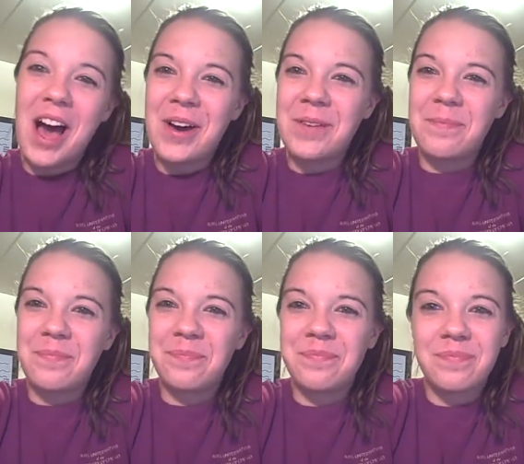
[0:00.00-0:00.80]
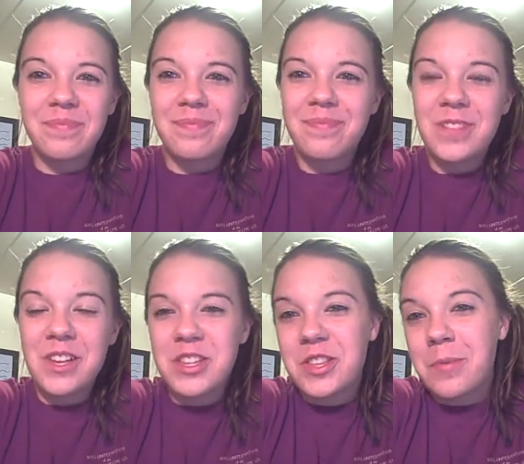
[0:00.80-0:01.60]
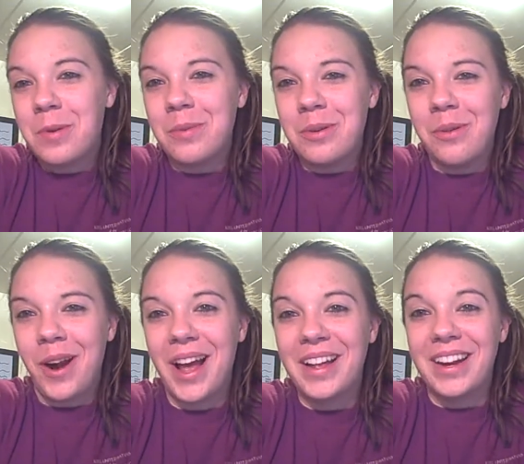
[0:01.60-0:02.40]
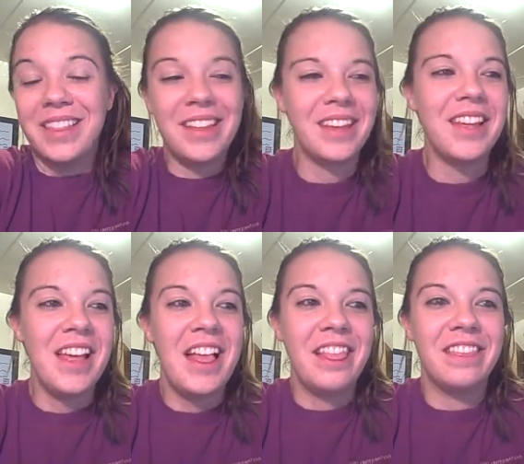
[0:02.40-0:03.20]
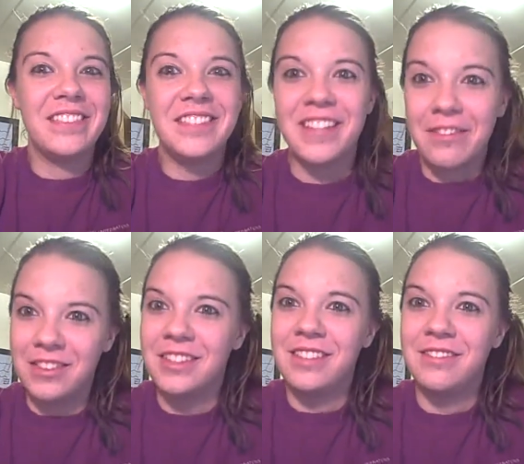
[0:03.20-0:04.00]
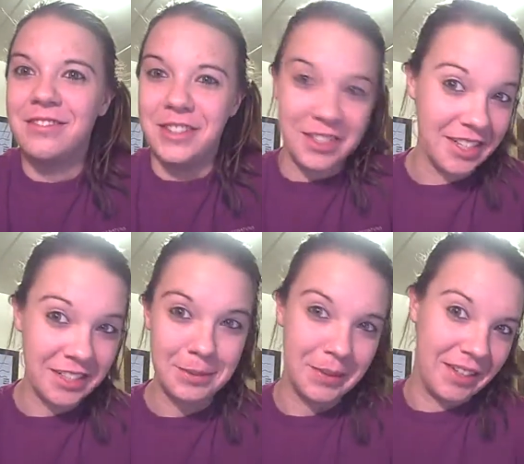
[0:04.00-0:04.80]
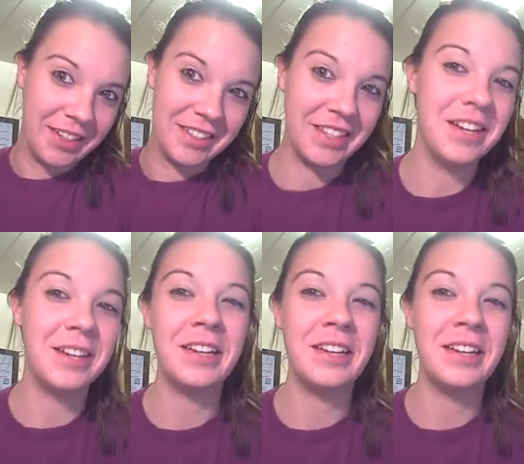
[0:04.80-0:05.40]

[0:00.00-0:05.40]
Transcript: um, to the point where we're at. And I think the 7, which is next week, is gonna